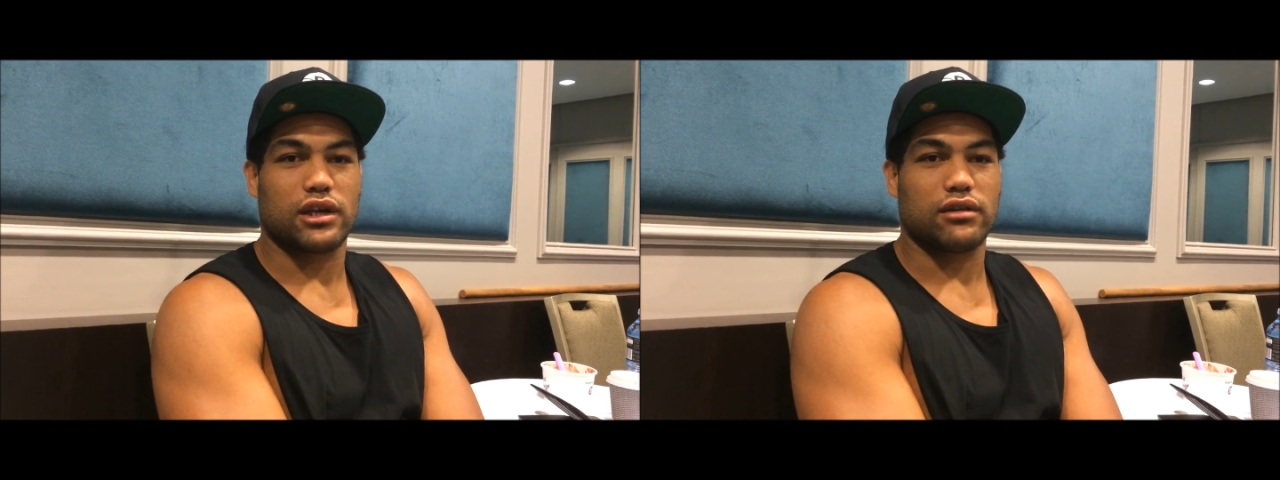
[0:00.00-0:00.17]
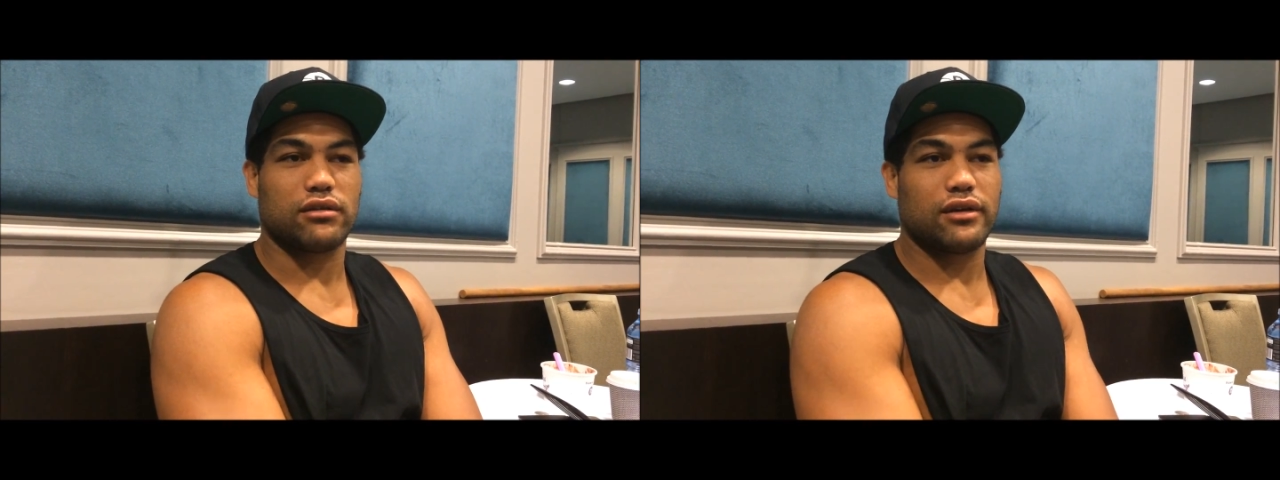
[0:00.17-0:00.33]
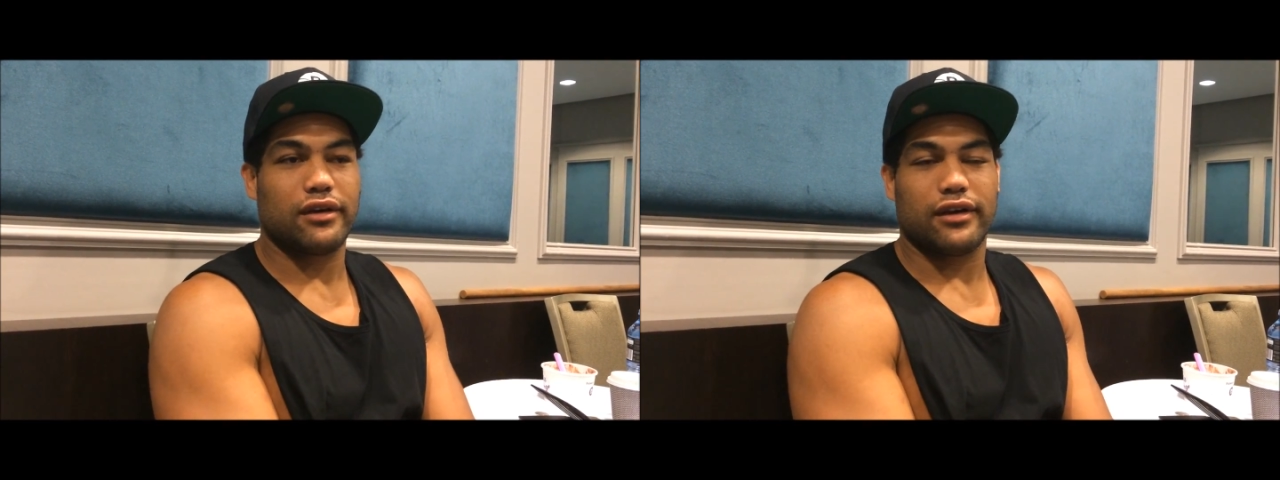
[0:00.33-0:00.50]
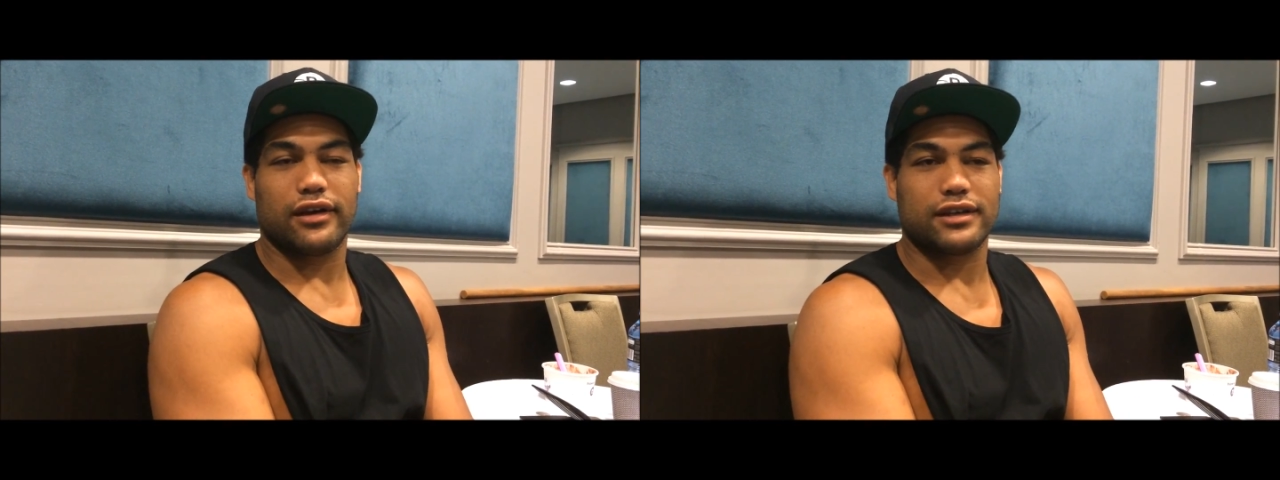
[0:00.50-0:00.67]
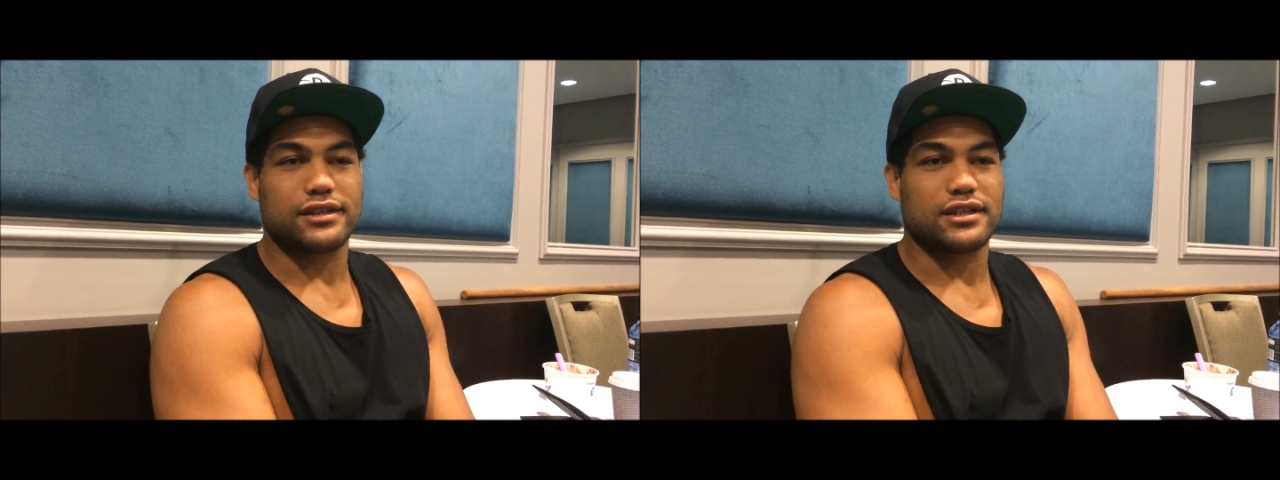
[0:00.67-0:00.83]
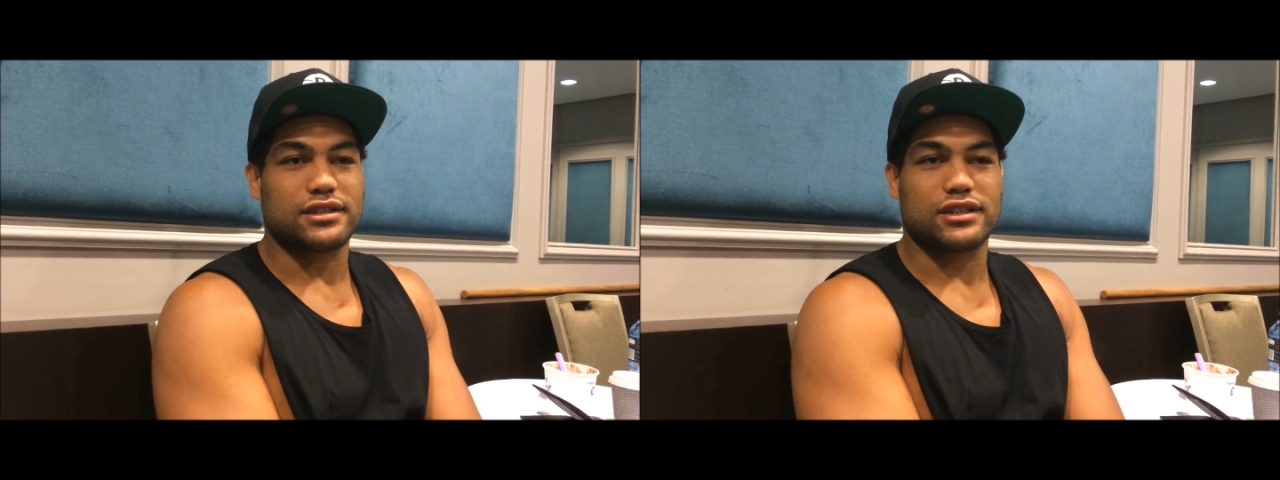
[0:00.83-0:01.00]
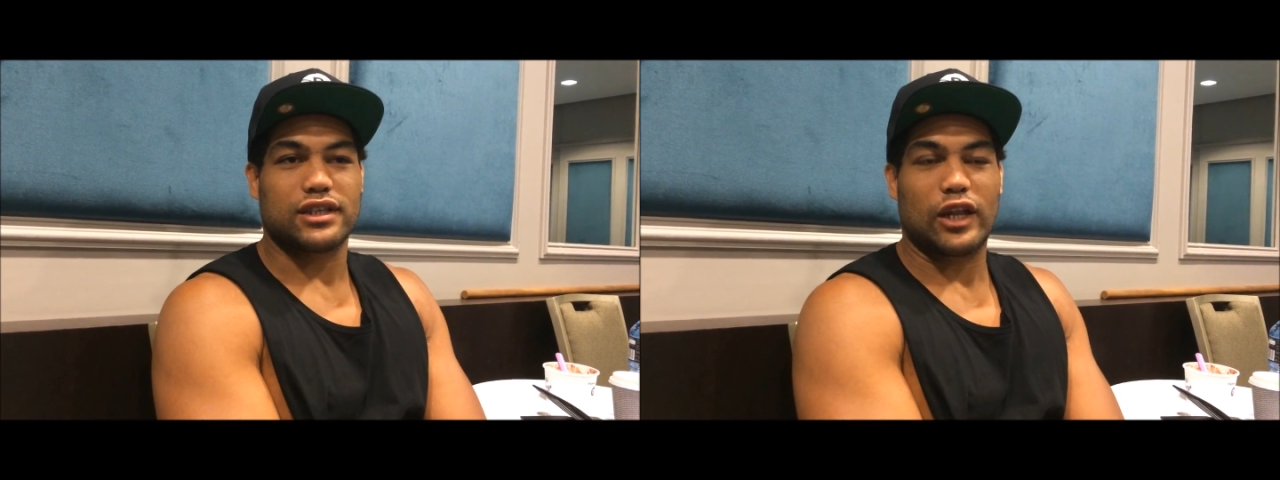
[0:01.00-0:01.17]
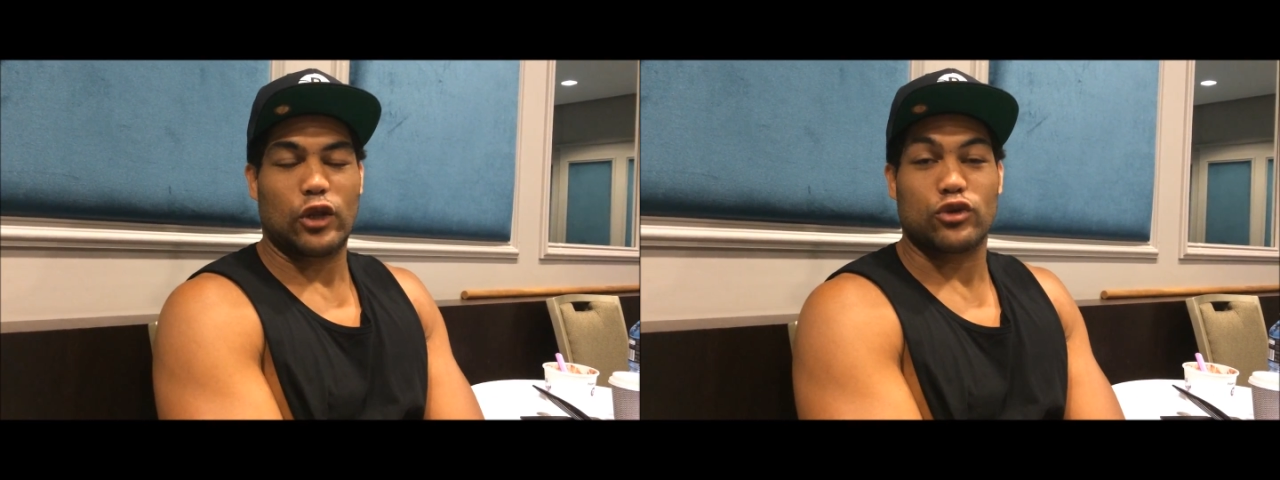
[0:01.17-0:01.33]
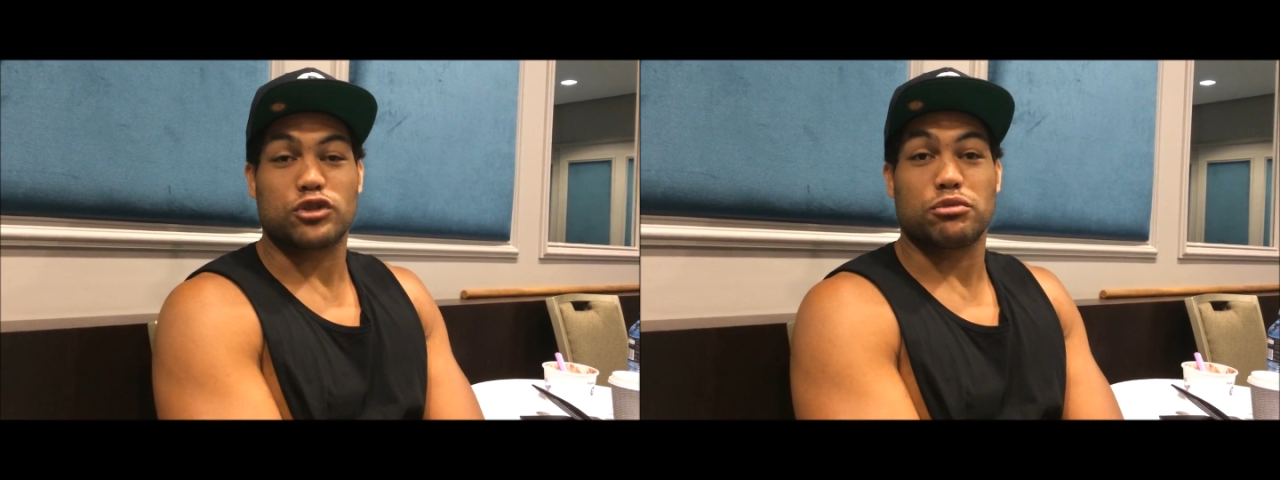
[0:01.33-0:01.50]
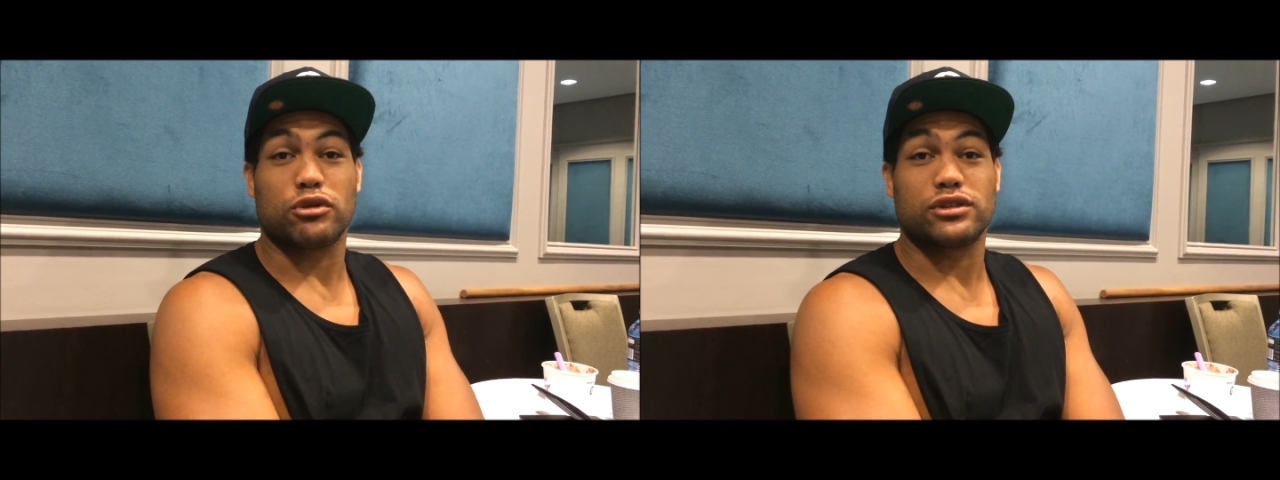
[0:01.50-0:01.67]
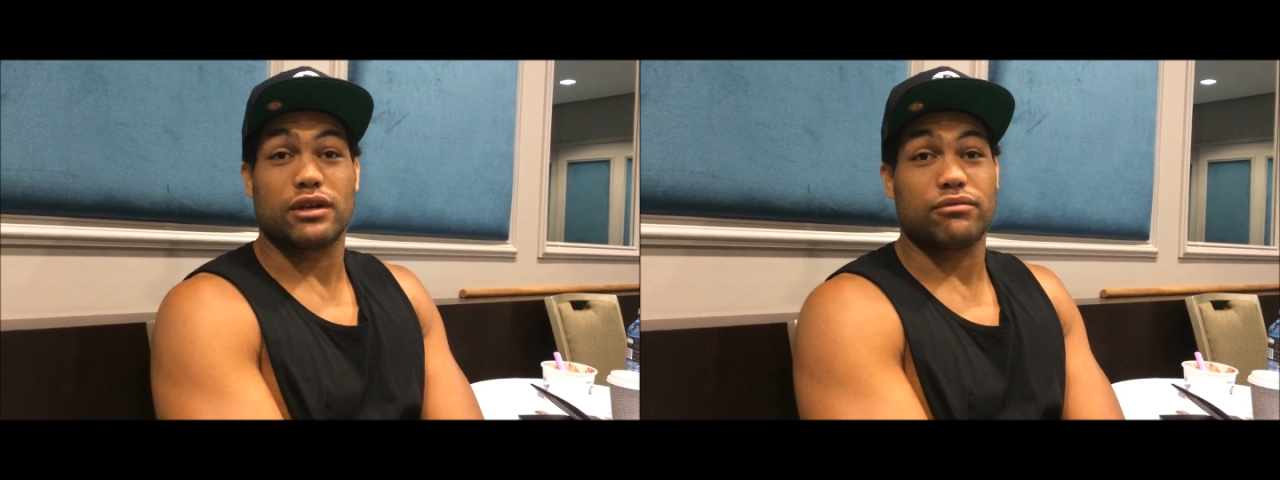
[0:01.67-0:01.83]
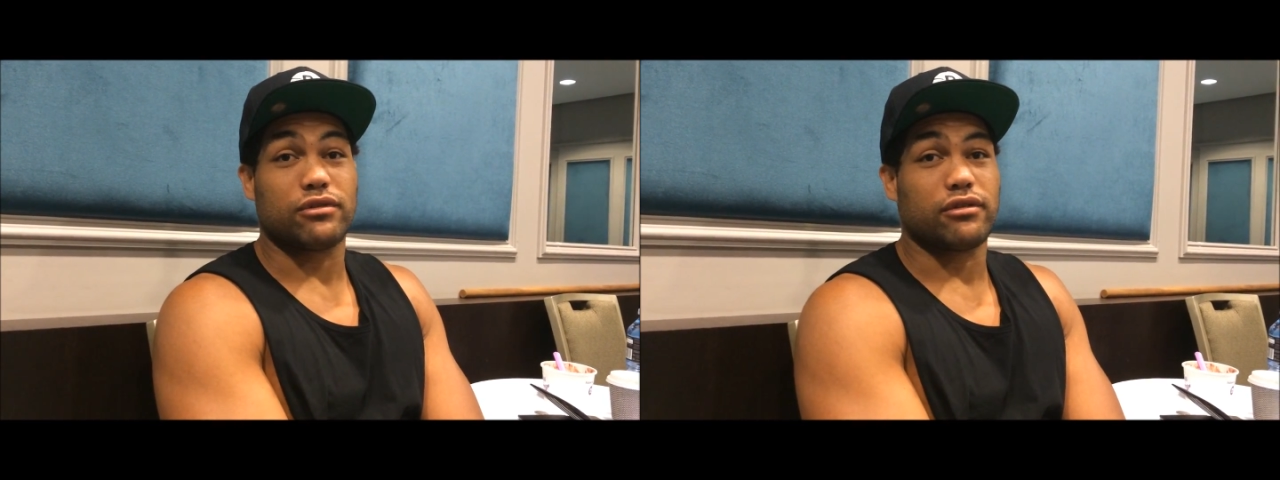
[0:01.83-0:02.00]
and I guess there's a lot of
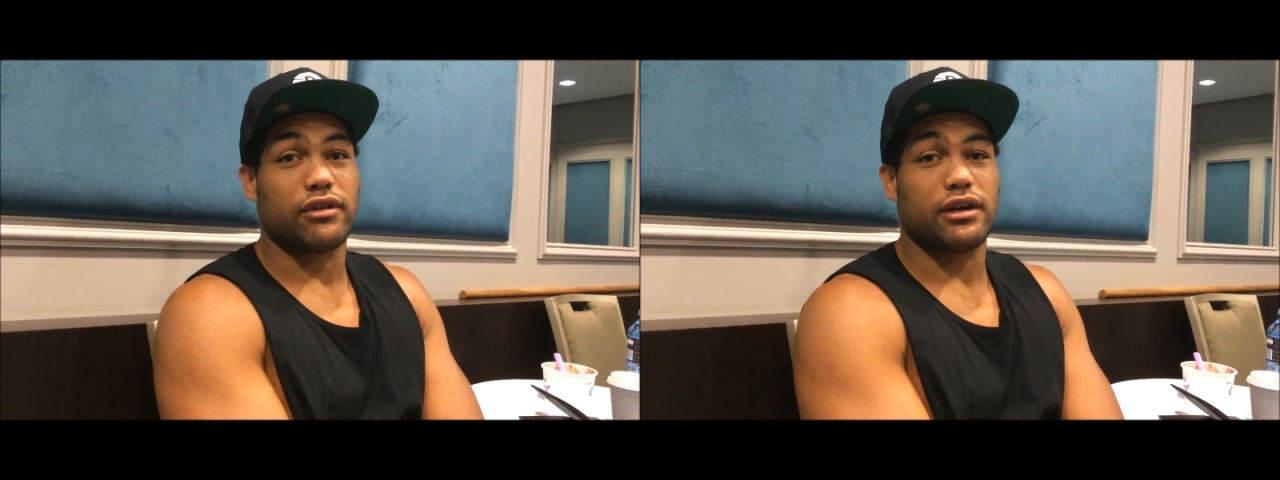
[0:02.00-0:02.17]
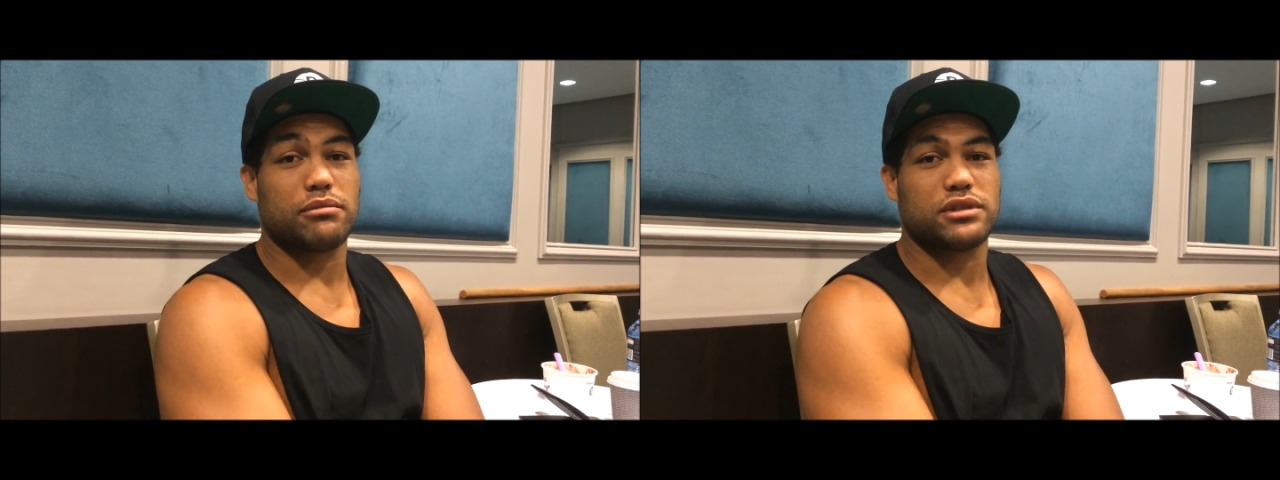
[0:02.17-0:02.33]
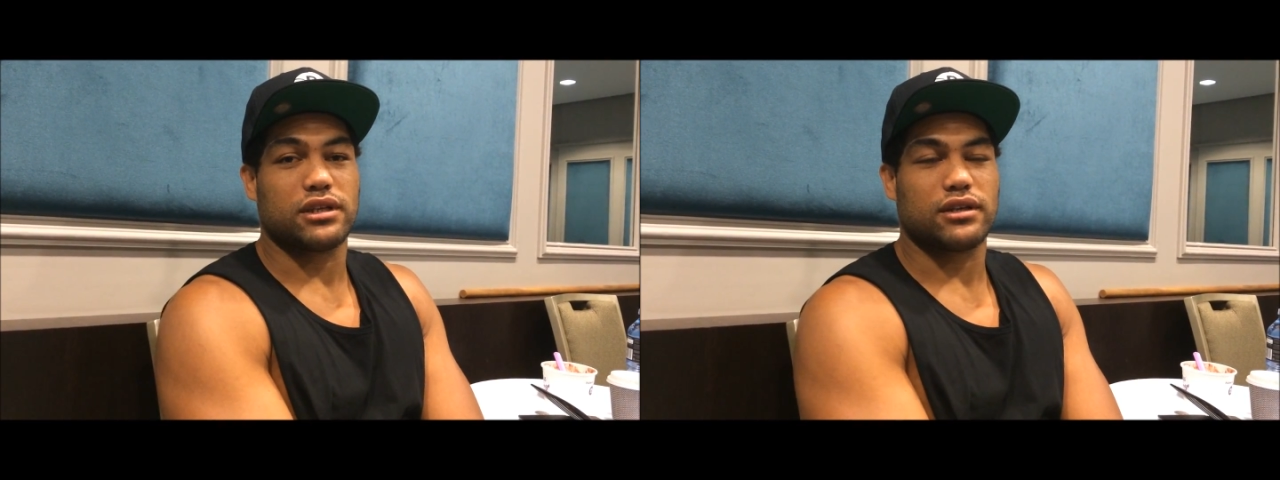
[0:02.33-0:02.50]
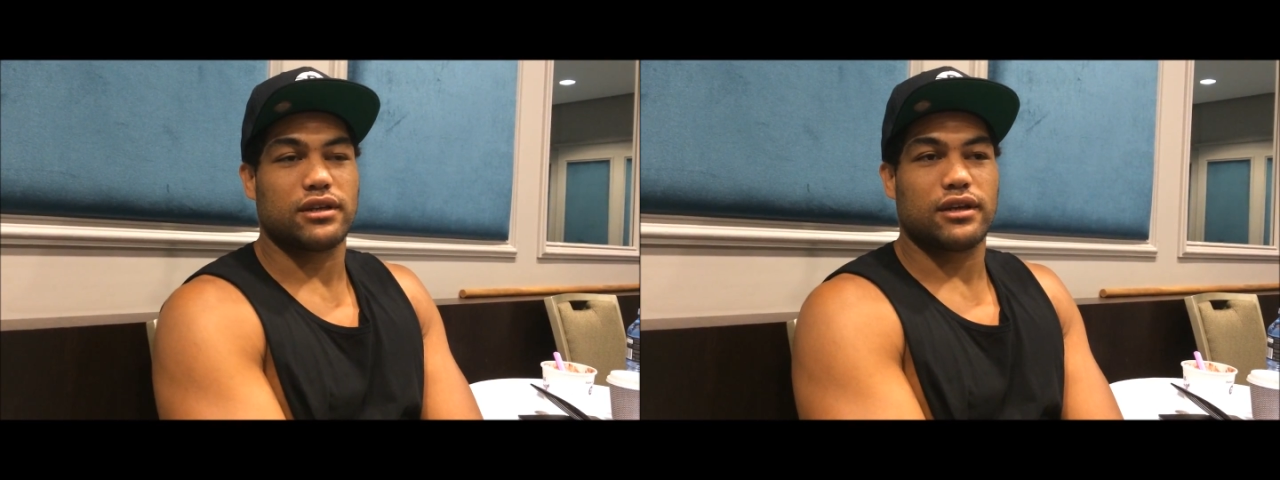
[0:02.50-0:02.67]
spots up for grabs, and